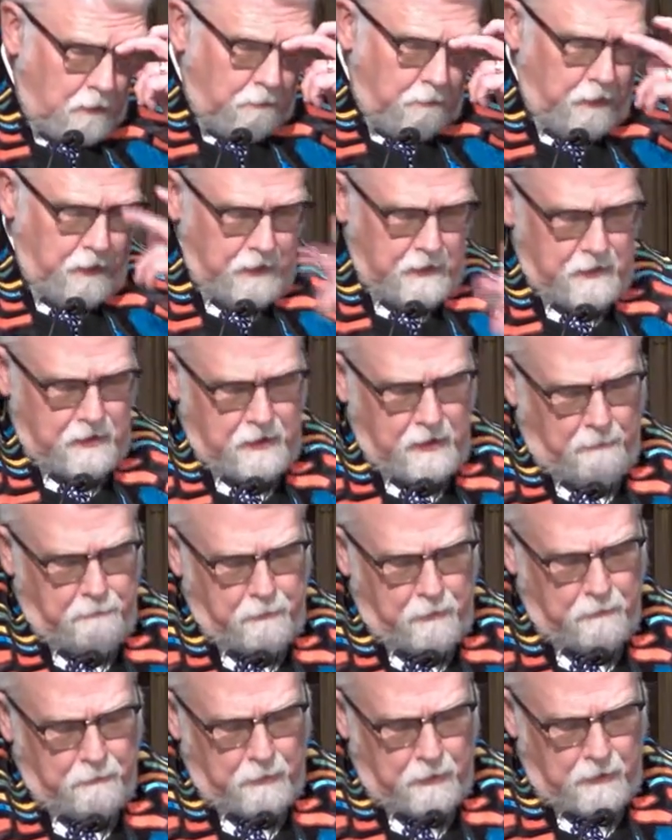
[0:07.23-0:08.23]
be
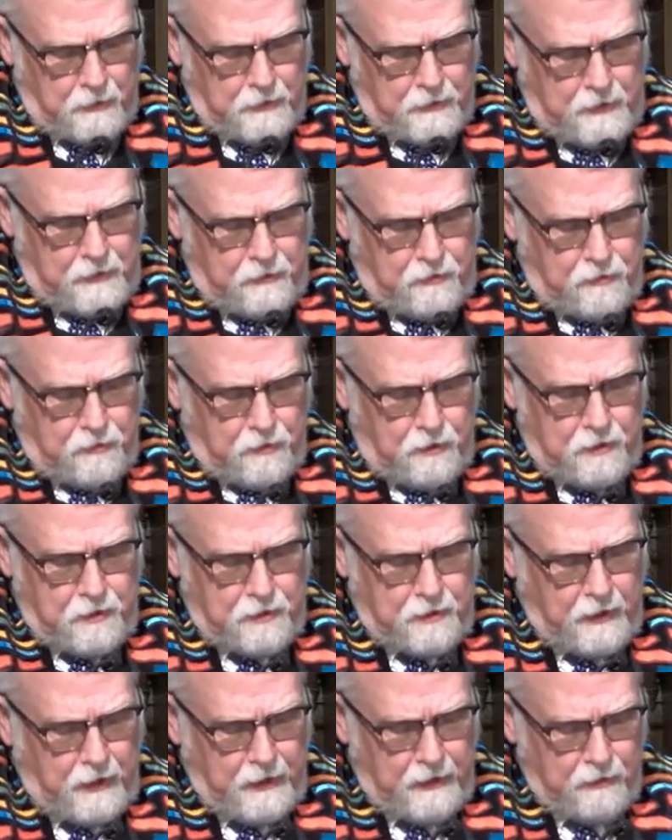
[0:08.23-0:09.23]
acceptable in your
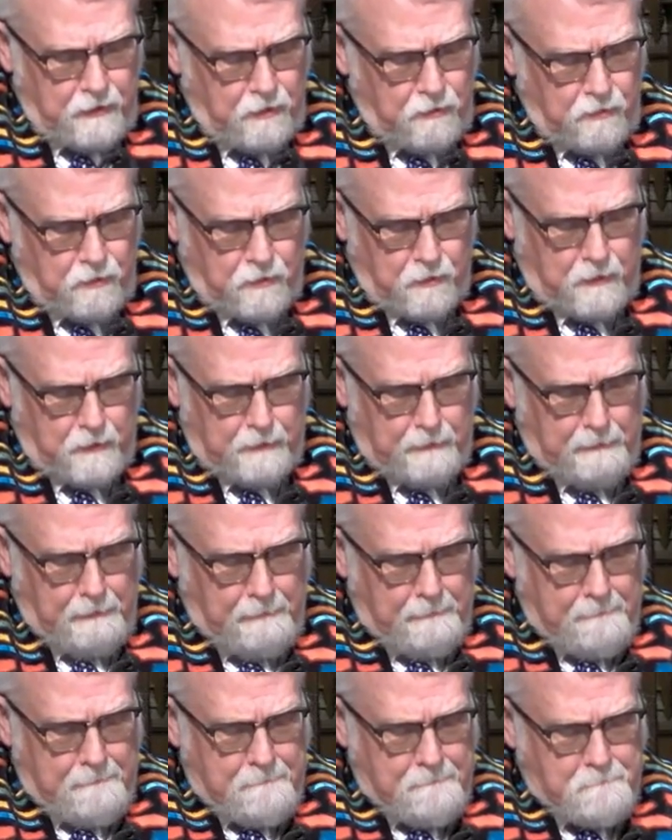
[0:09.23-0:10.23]
sight, O Lord,
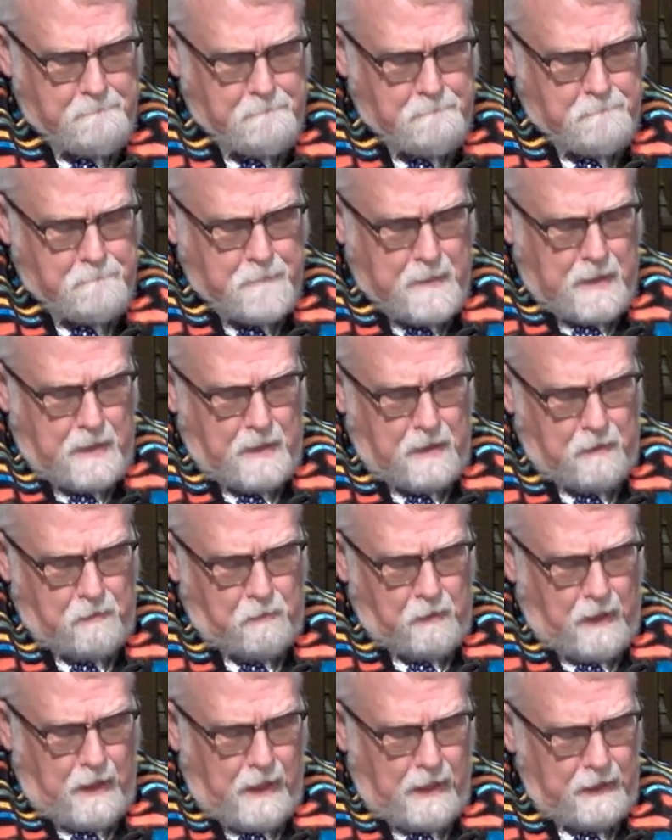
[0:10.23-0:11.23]
our
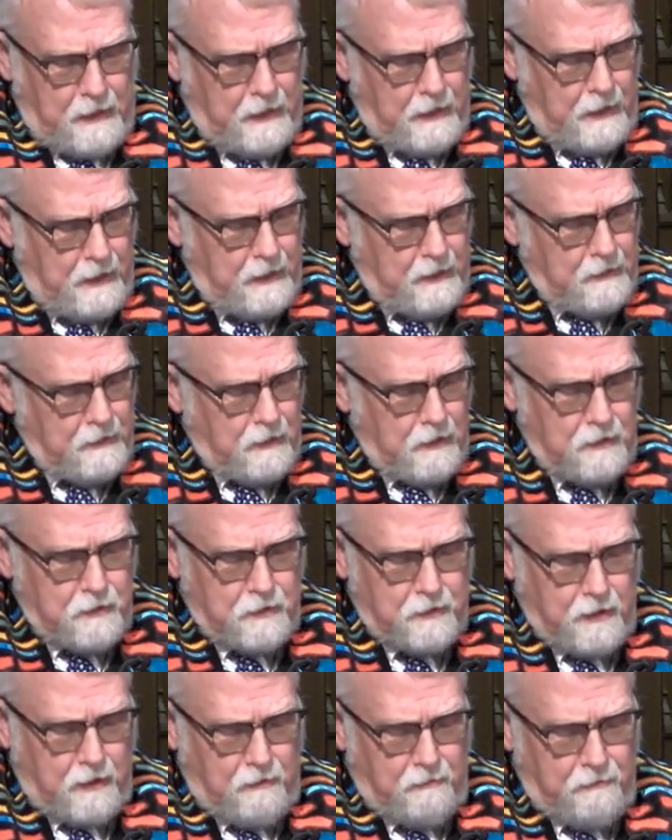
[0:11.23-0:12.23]
rock and our
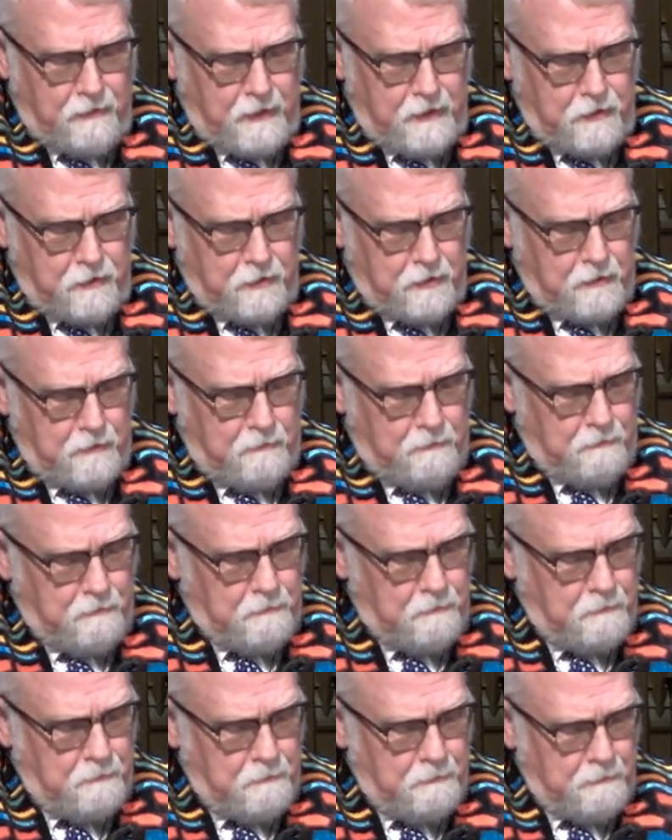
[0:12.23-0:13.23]
salvation.
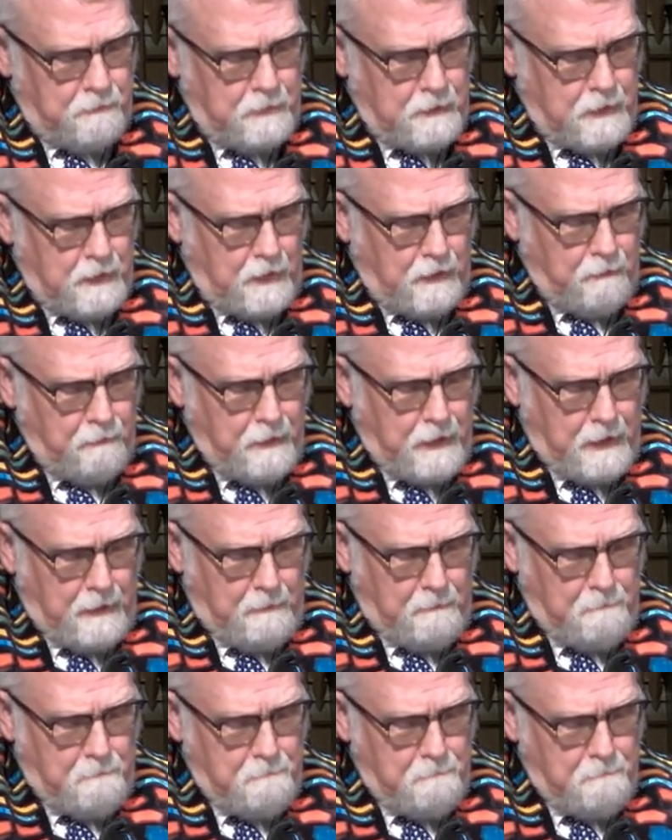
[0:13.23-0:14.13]
Amen.